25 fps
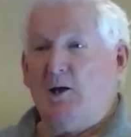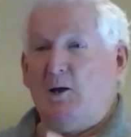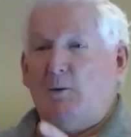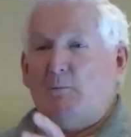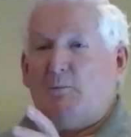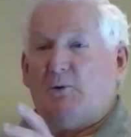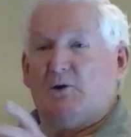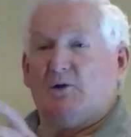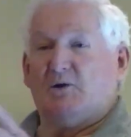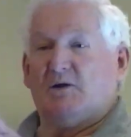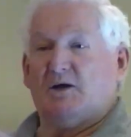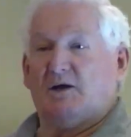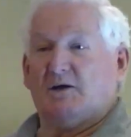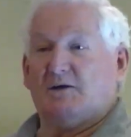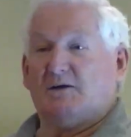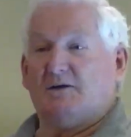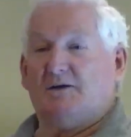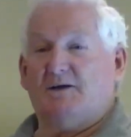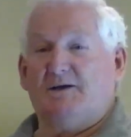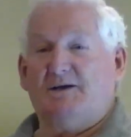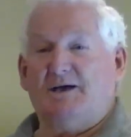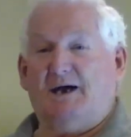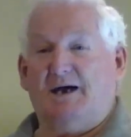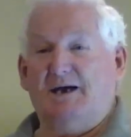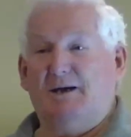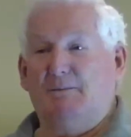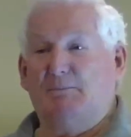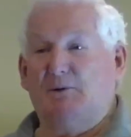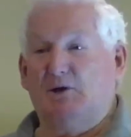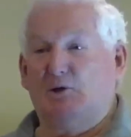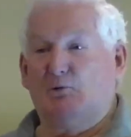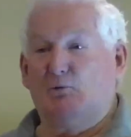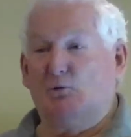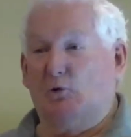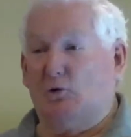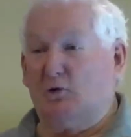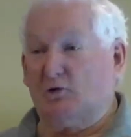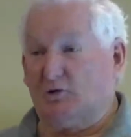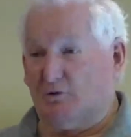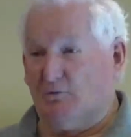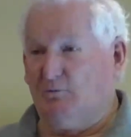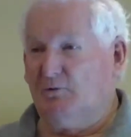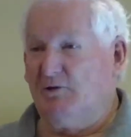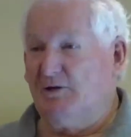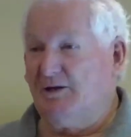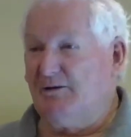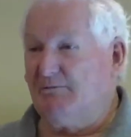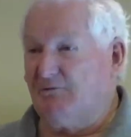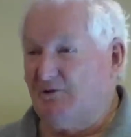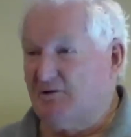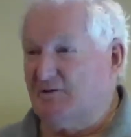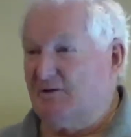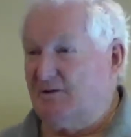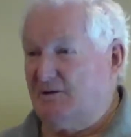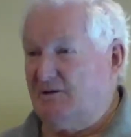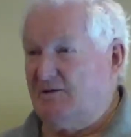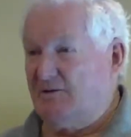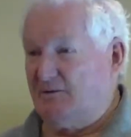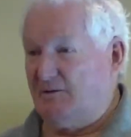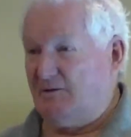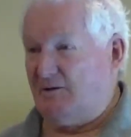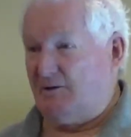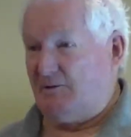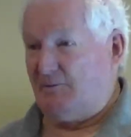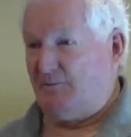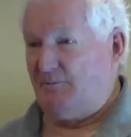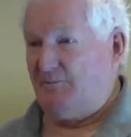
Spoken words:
But at the end of the day, you're being rotted with everything you do.